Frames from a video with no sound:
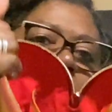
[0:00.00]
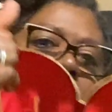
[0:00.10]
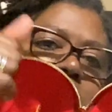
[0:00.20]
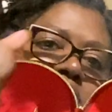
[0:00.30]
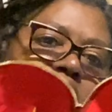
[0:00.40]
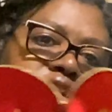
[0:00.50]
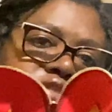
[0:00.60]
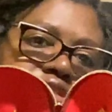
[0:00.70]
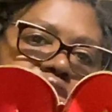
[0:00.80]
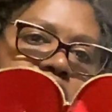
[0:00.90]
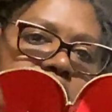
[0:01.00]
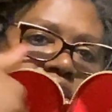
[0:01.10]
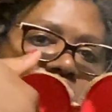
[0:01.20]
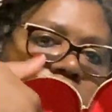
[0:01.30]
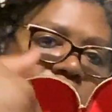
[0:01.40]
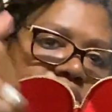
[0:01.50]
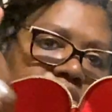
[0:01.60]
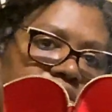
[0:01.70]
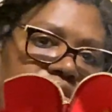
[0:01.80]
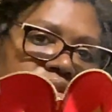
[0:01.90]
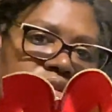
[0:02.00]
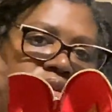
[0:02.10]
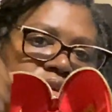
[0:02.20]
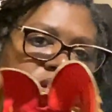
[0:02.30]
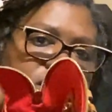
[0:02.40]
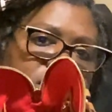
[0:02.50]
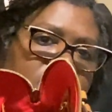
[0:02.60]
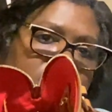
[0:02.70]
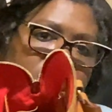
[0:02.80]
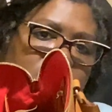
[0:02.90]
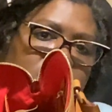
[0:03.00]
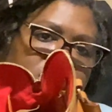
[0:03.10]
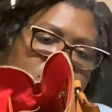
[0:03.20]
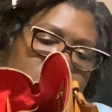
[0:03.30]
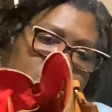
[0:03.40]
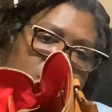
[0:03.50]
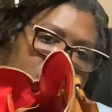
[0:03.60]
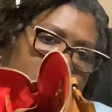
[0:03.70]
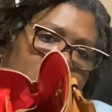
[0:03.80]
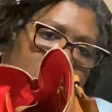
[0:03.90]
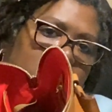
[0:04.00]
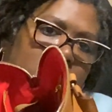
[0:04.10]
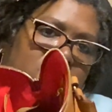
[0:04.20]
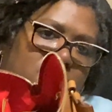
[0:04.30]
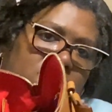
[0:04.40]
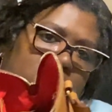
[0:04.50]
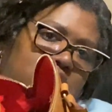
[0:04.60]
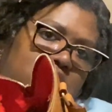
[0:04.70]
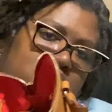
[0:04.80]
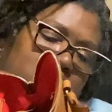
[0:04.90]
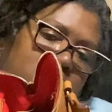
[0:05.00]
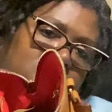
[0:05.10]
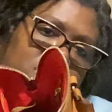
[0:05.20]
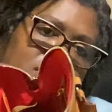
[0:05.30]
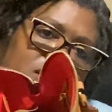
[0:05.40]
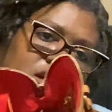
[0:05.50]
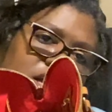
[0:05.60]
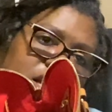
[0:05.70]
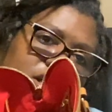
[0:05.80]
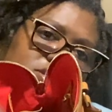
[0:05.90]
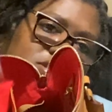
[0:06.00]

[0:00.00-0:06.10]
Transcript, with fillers: lip glosses in here, and my uh, hand